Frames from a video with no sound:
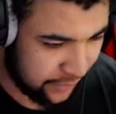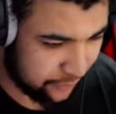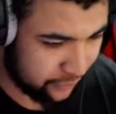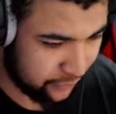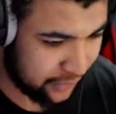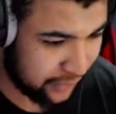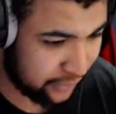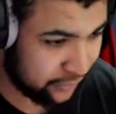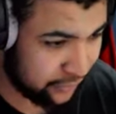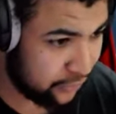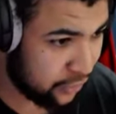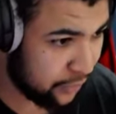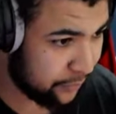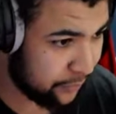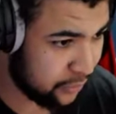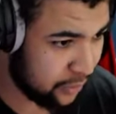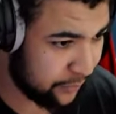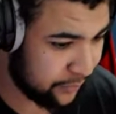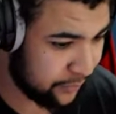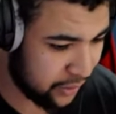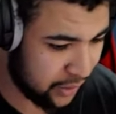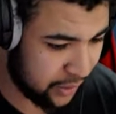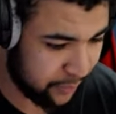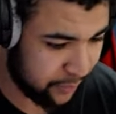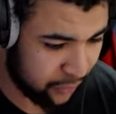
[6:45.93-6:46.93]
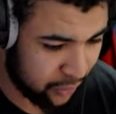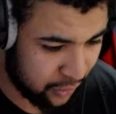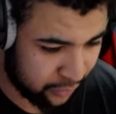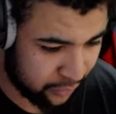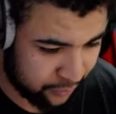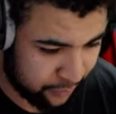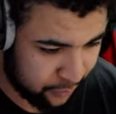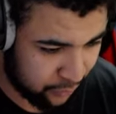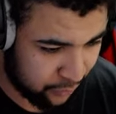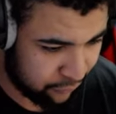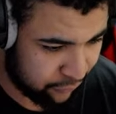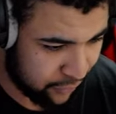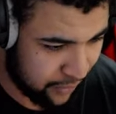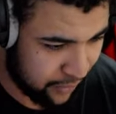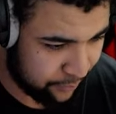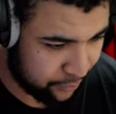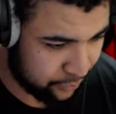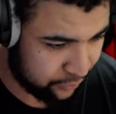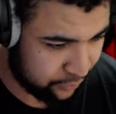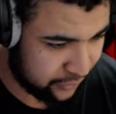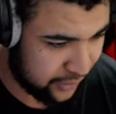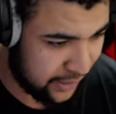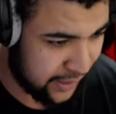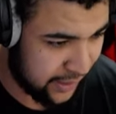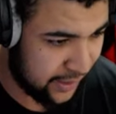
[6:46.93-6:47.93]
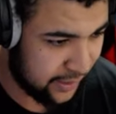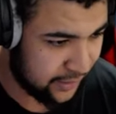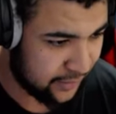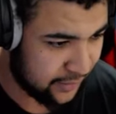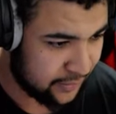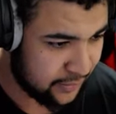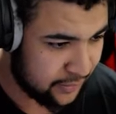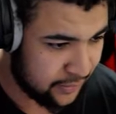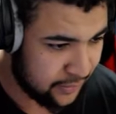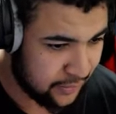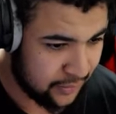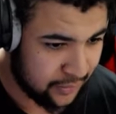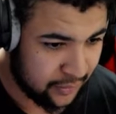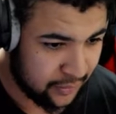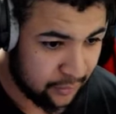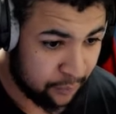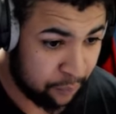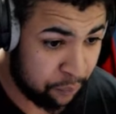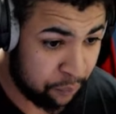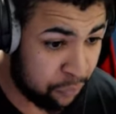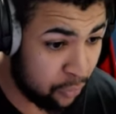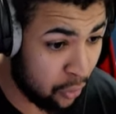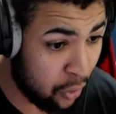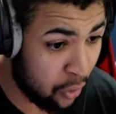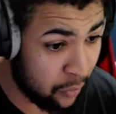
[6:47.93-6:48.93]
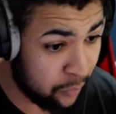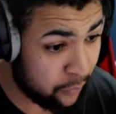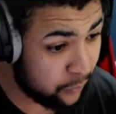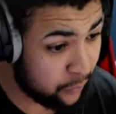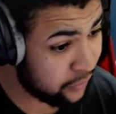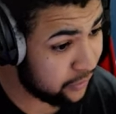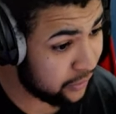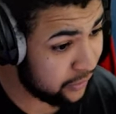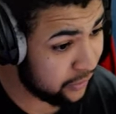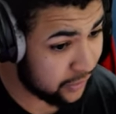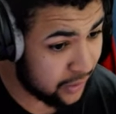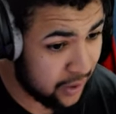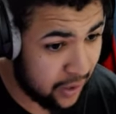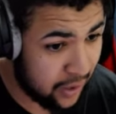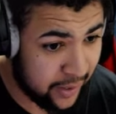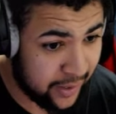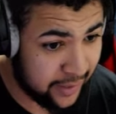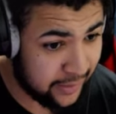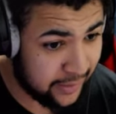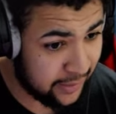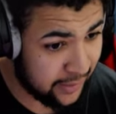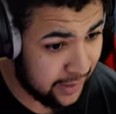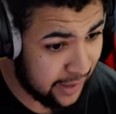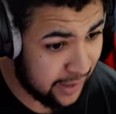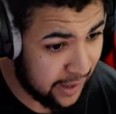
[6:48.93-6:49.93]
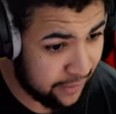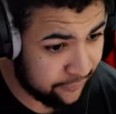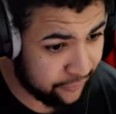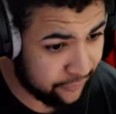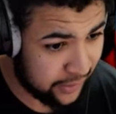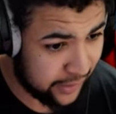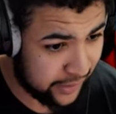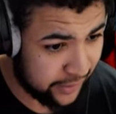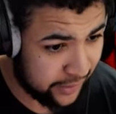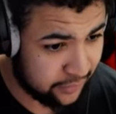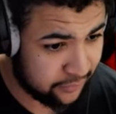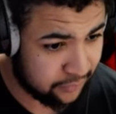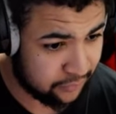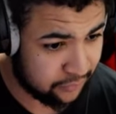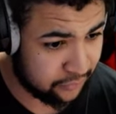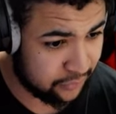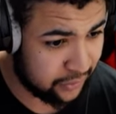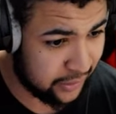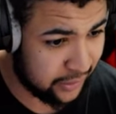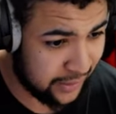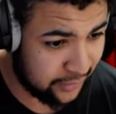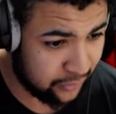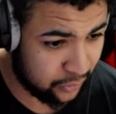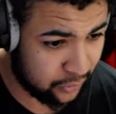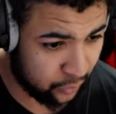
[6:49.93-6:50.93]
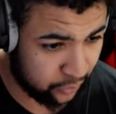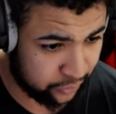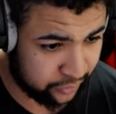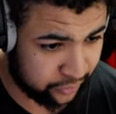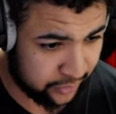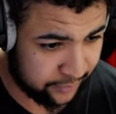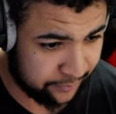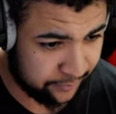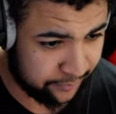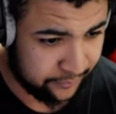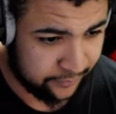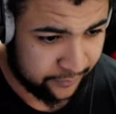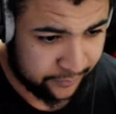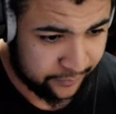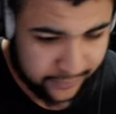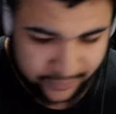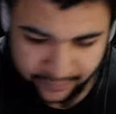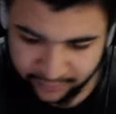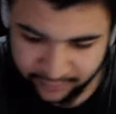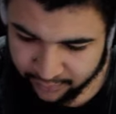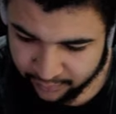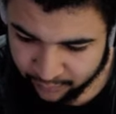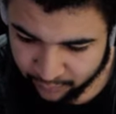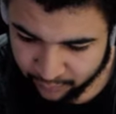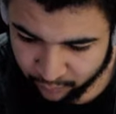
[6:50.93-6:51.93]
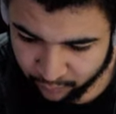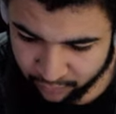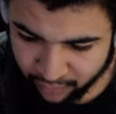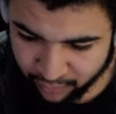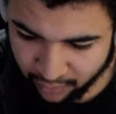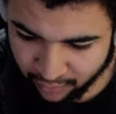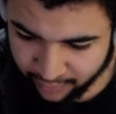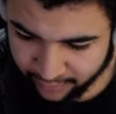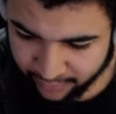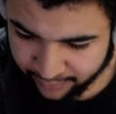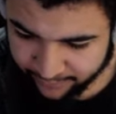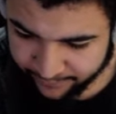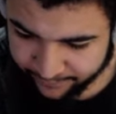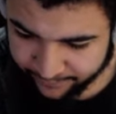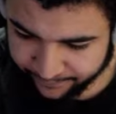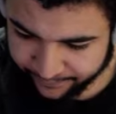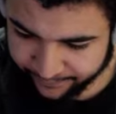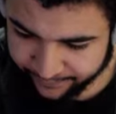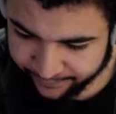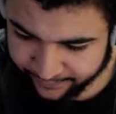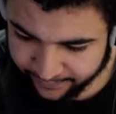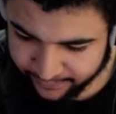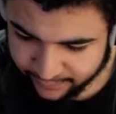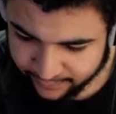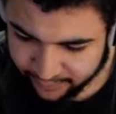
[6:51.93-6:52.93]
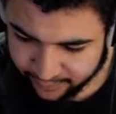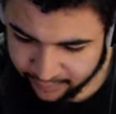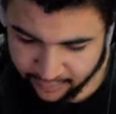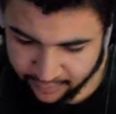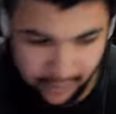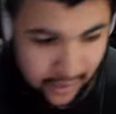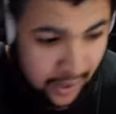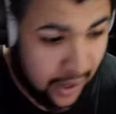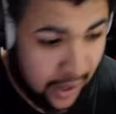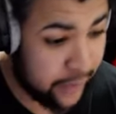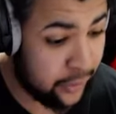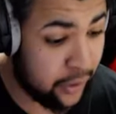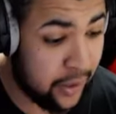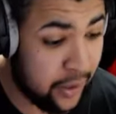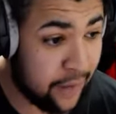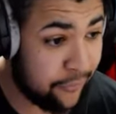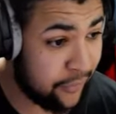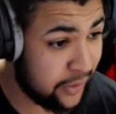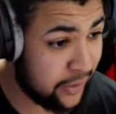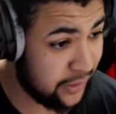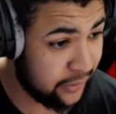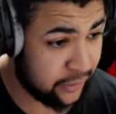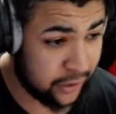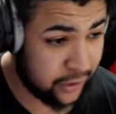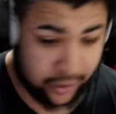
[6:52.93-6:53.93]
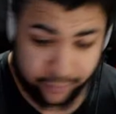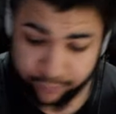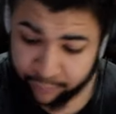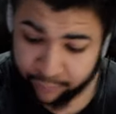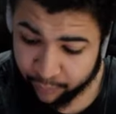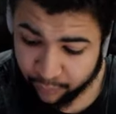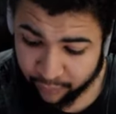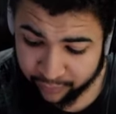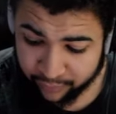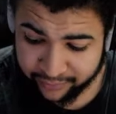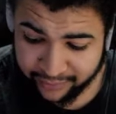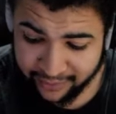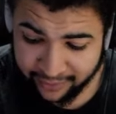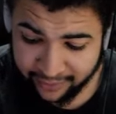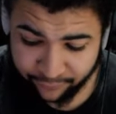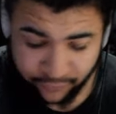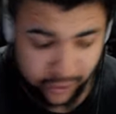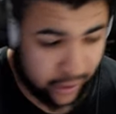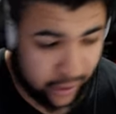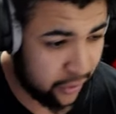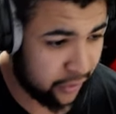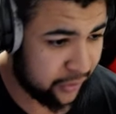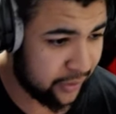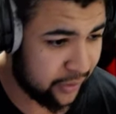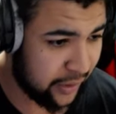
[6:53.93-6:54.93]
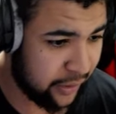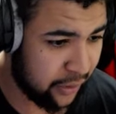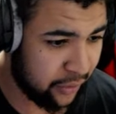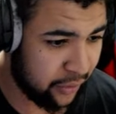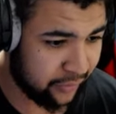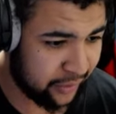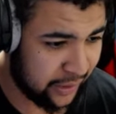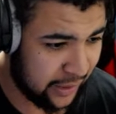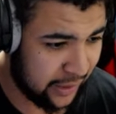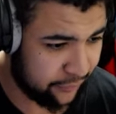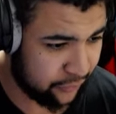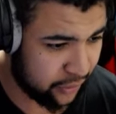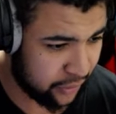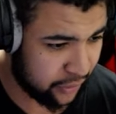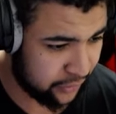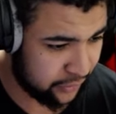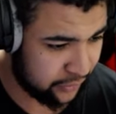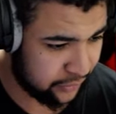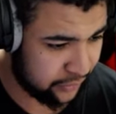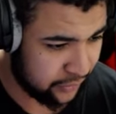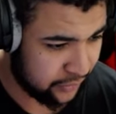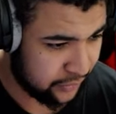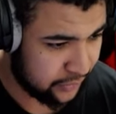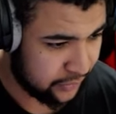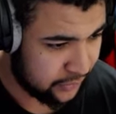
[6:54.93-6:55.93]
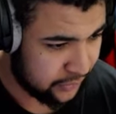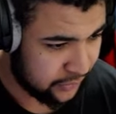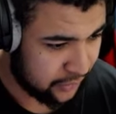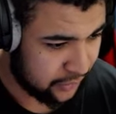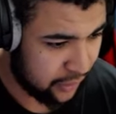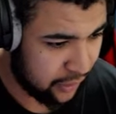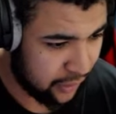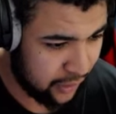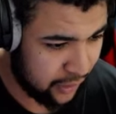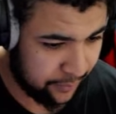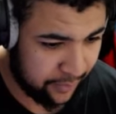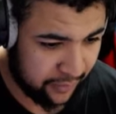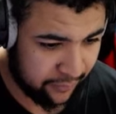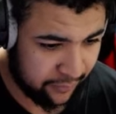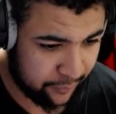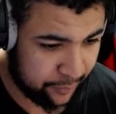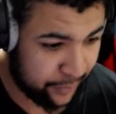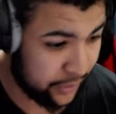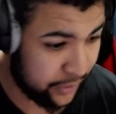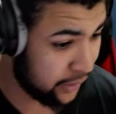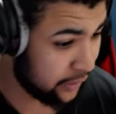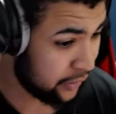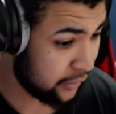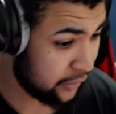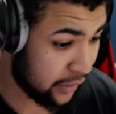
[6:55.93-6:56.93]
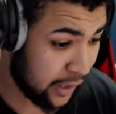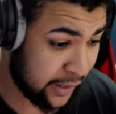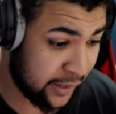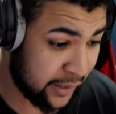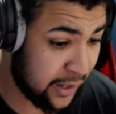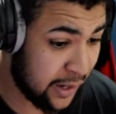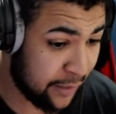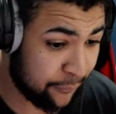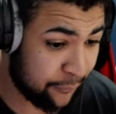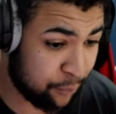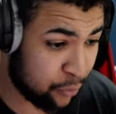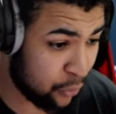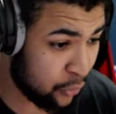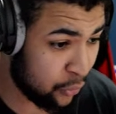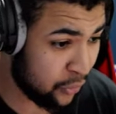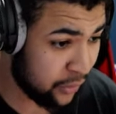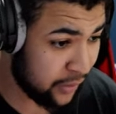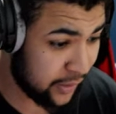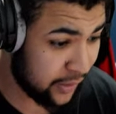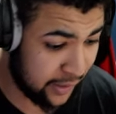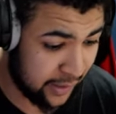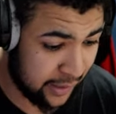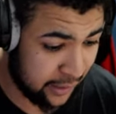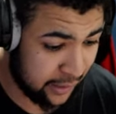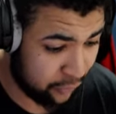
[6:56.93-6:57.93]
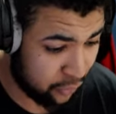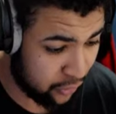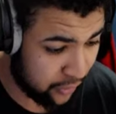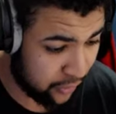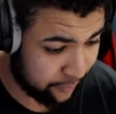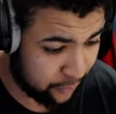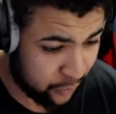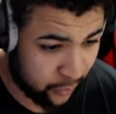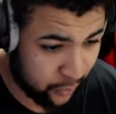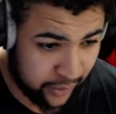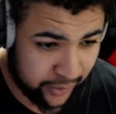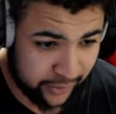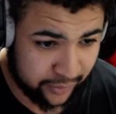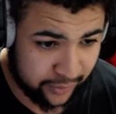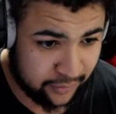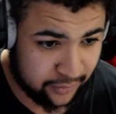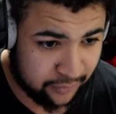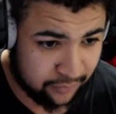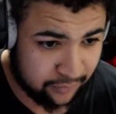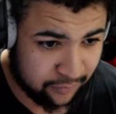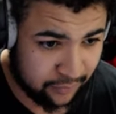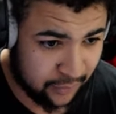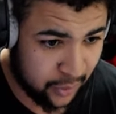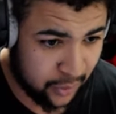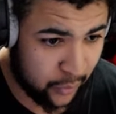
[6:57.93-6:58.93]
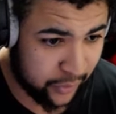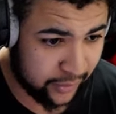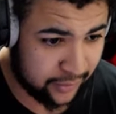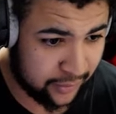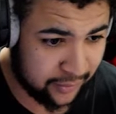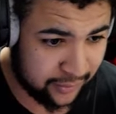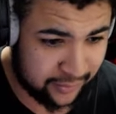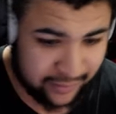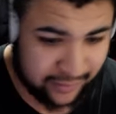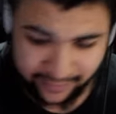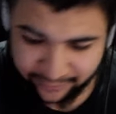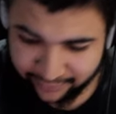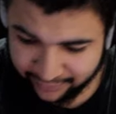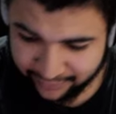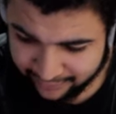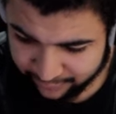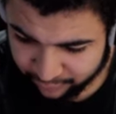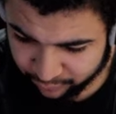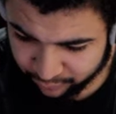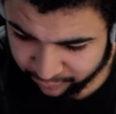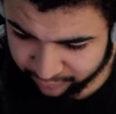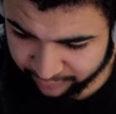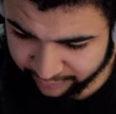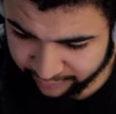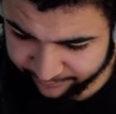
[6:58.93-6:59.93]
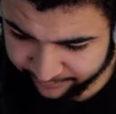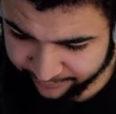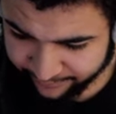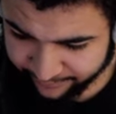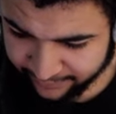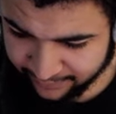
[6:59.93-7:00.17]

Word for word: which is super, super dope. We've got some more rumbles there. Braun, which is a card I didn't have yet. So that's awesome. We've got, I don't have any Giants reward saved. No, because I don't save those. Only PvP. I didn't have Braun and now I've got him twice. Quick succession. That's awesome.